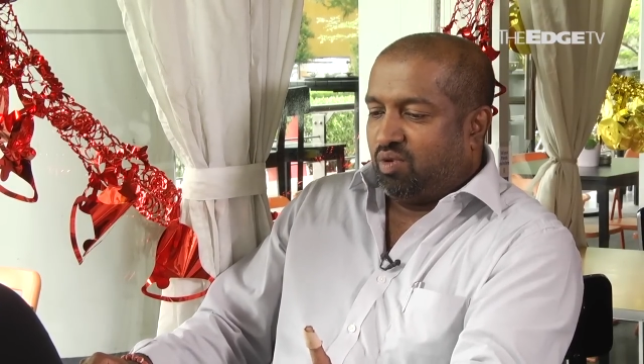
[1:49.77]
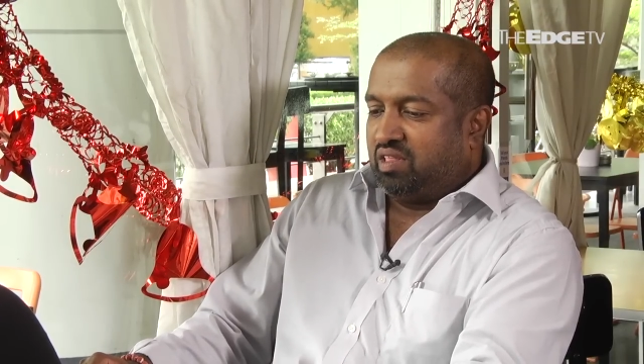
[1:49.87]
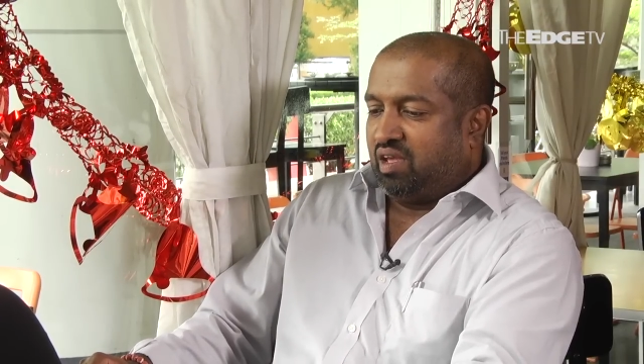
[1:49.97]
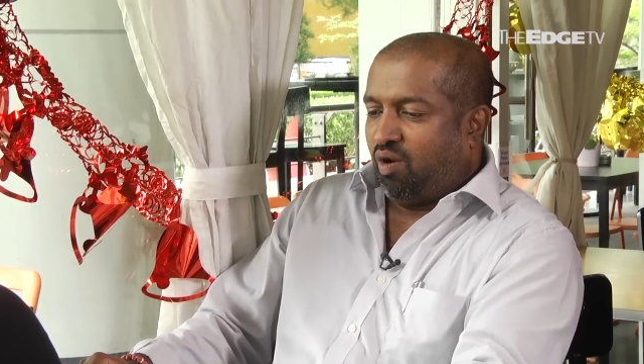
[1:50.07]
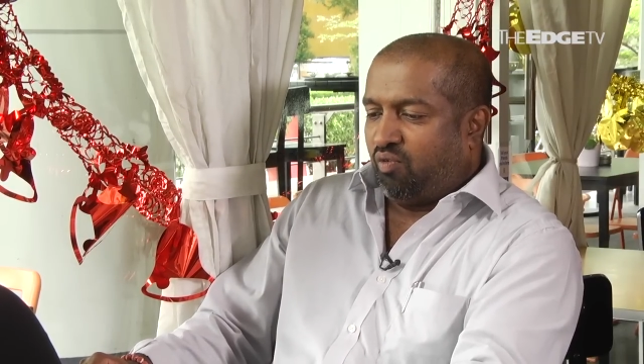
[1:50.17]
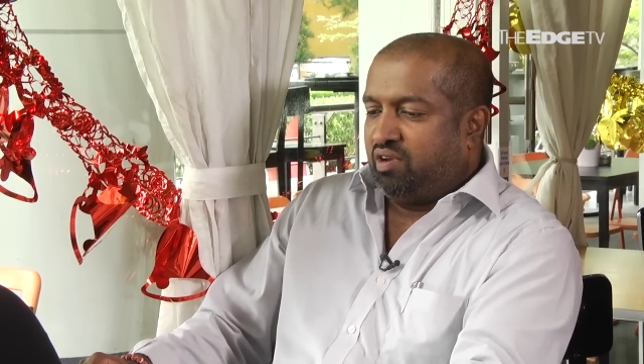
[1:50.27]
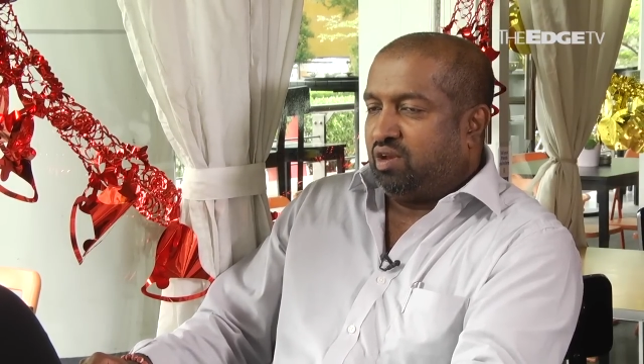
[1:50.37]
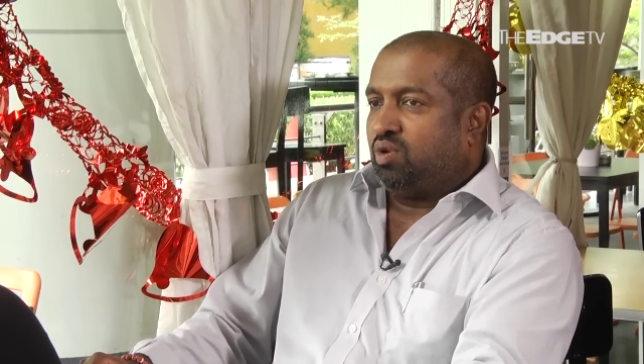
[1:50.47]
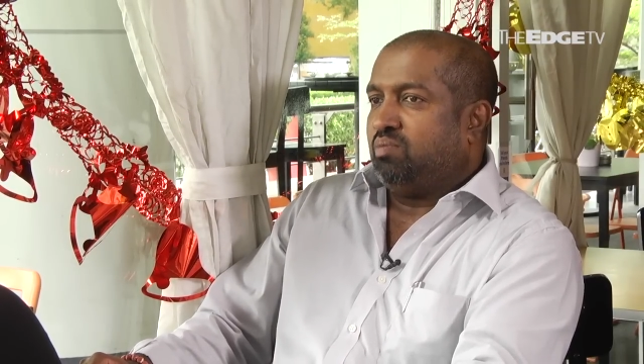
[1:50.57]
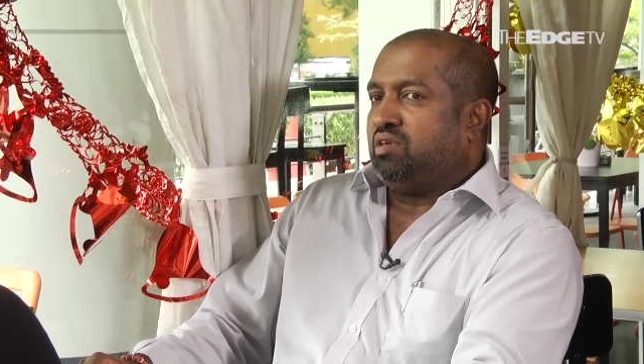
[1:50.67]
when they offered
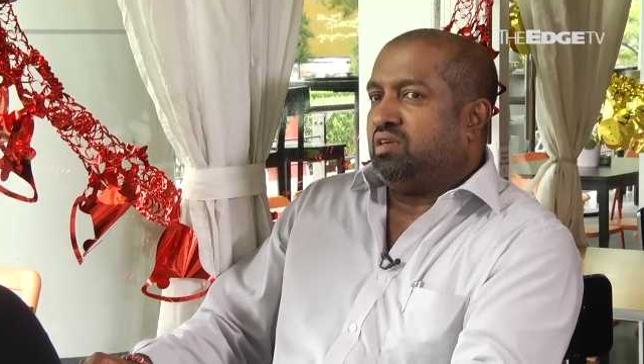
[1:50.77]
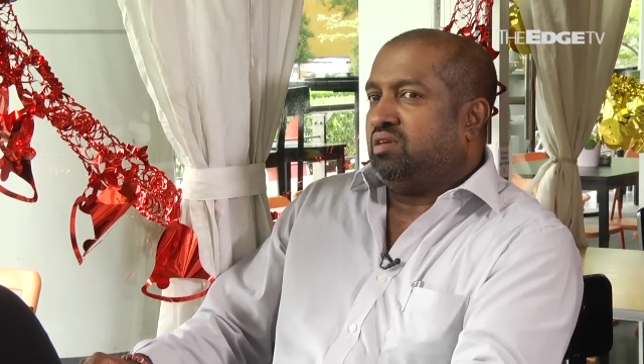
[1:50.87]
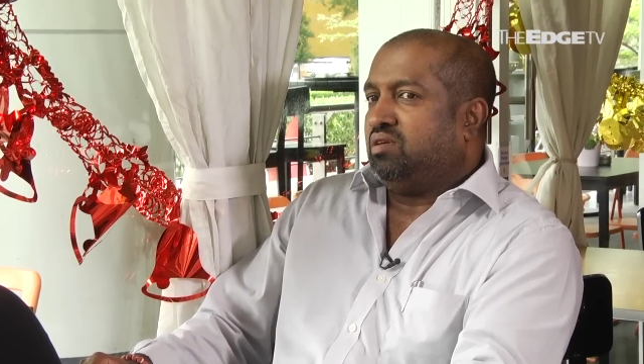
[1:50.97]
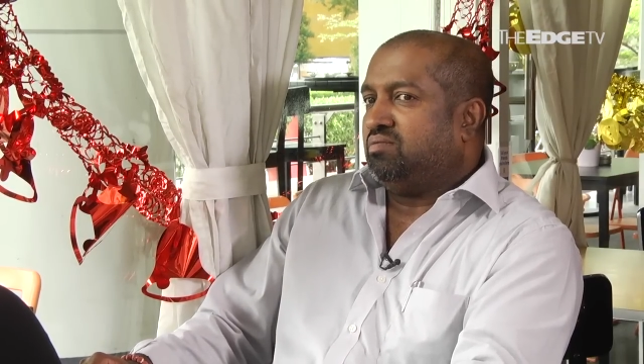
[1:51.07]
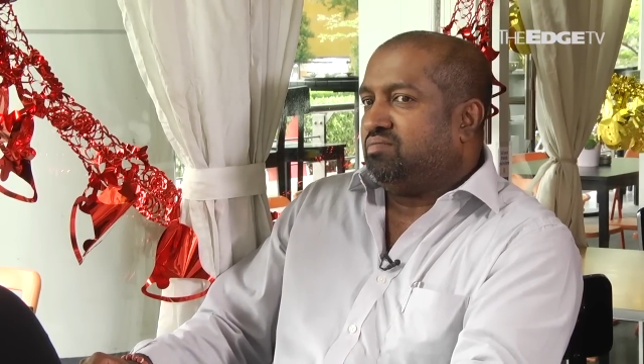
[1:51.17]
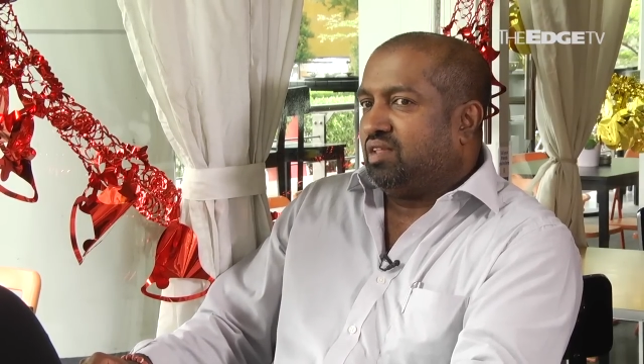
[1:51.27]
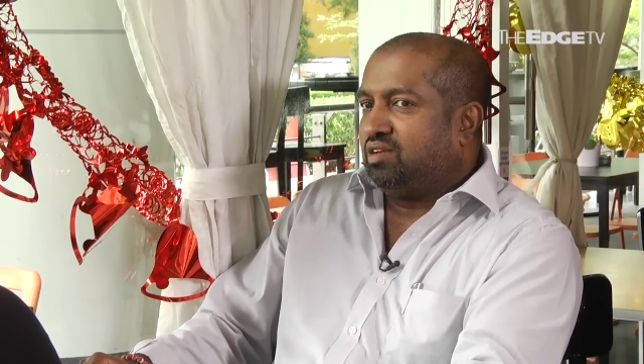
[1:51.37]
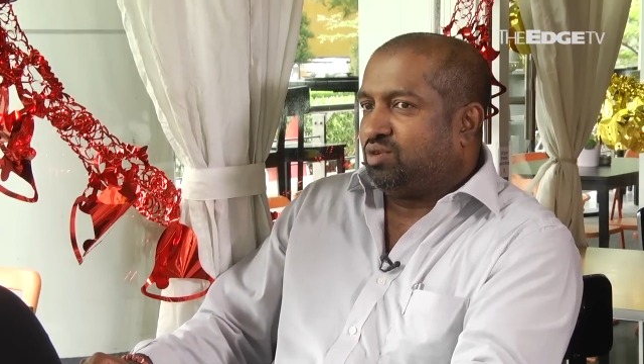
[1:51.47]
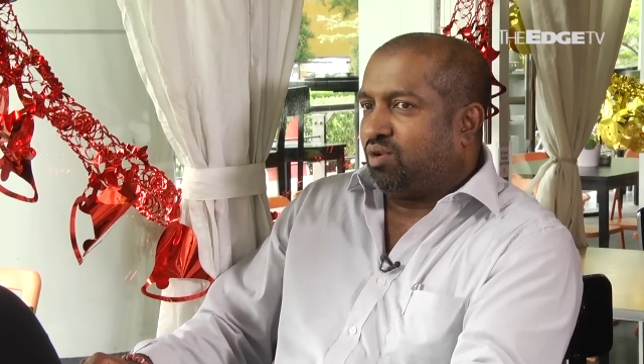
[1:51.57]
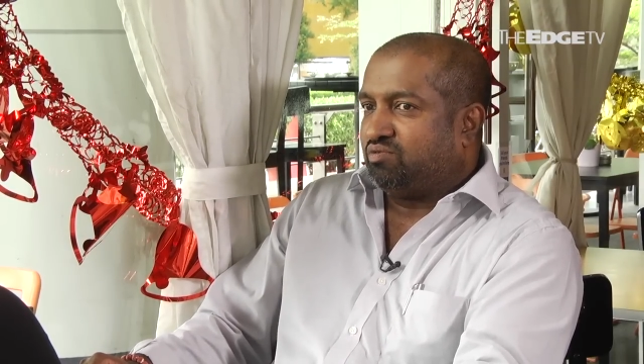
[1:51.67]
it to him, he
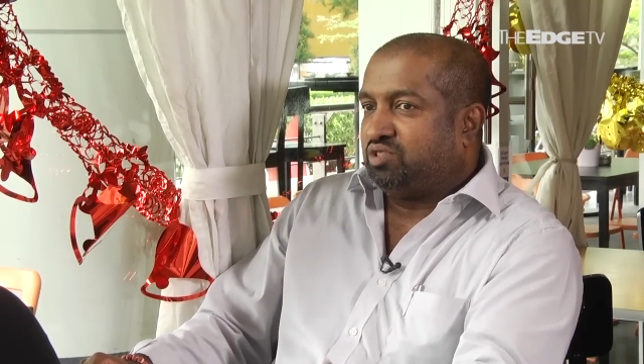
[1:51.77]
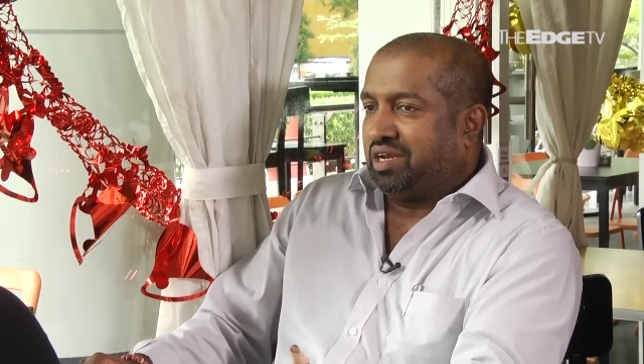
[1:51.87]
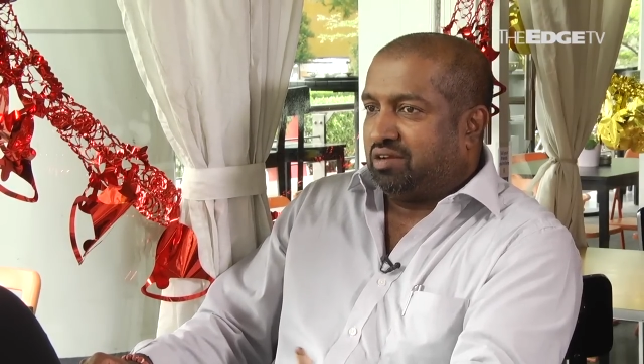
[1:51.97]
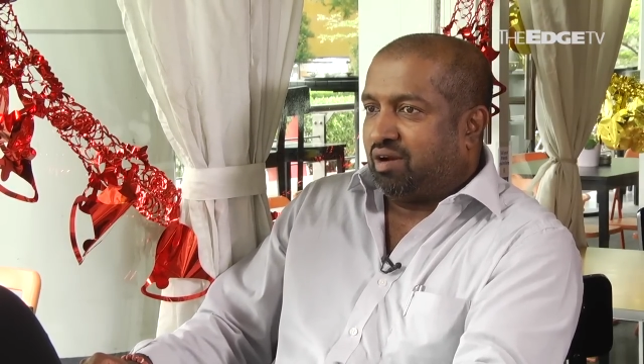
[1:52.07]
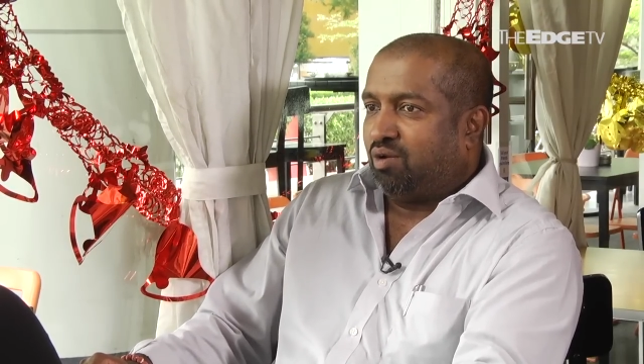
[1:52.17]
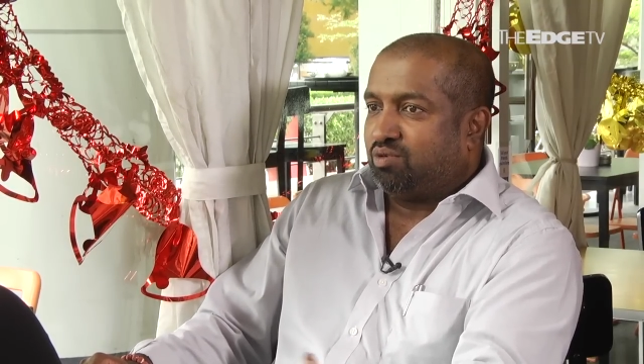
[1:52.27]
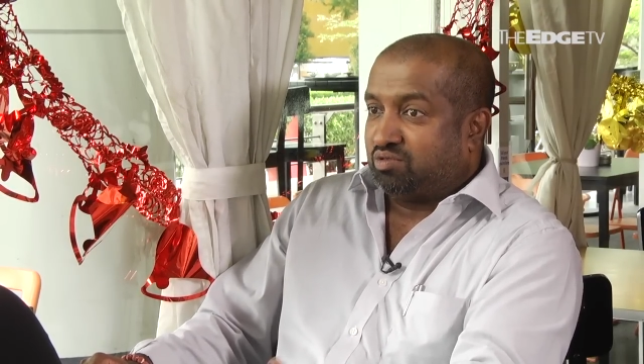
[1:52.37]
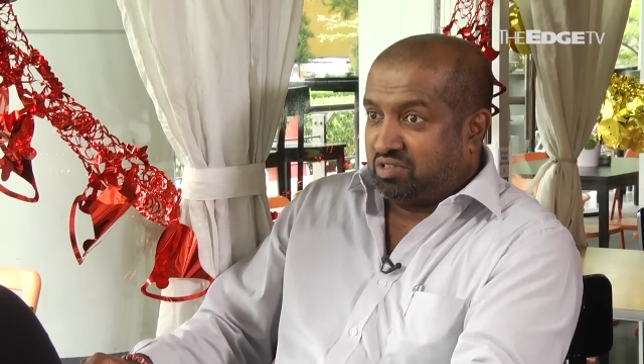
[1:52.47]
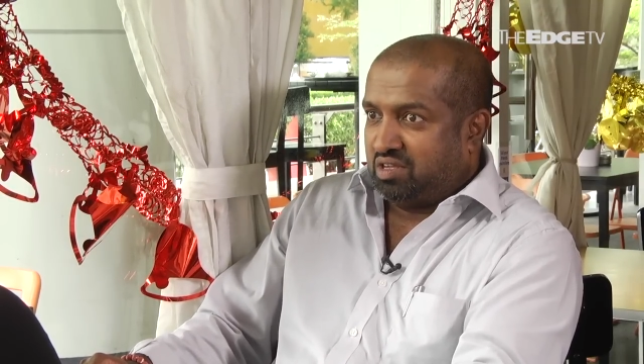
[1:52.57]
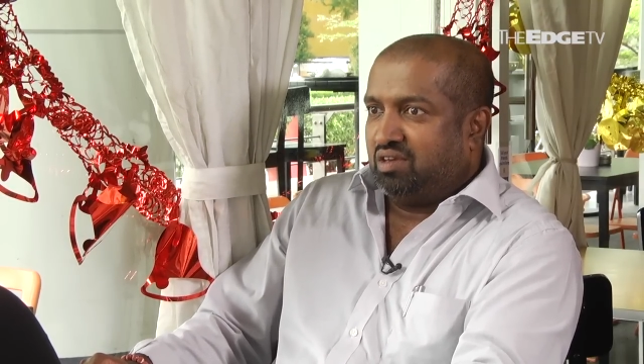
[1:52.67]
sort of checked around
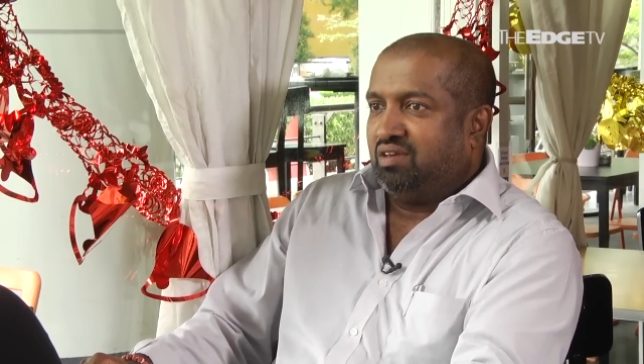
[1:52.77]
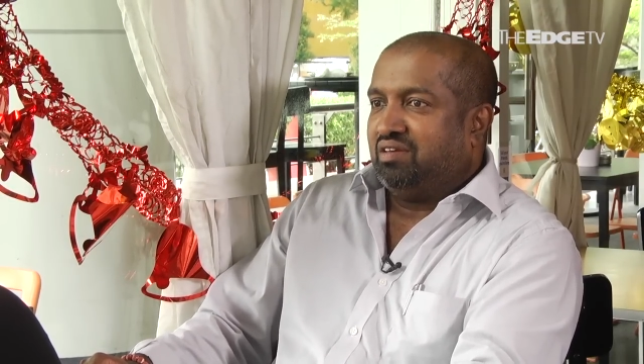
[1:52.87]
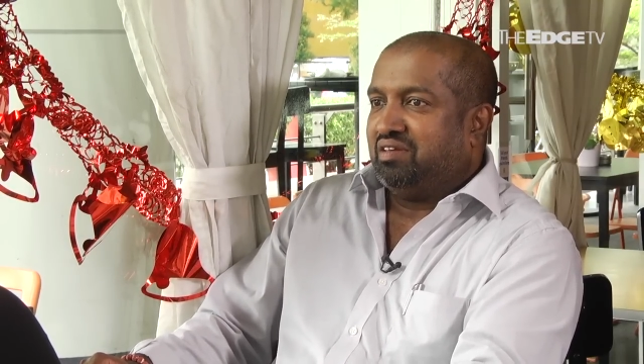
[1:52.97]
to see,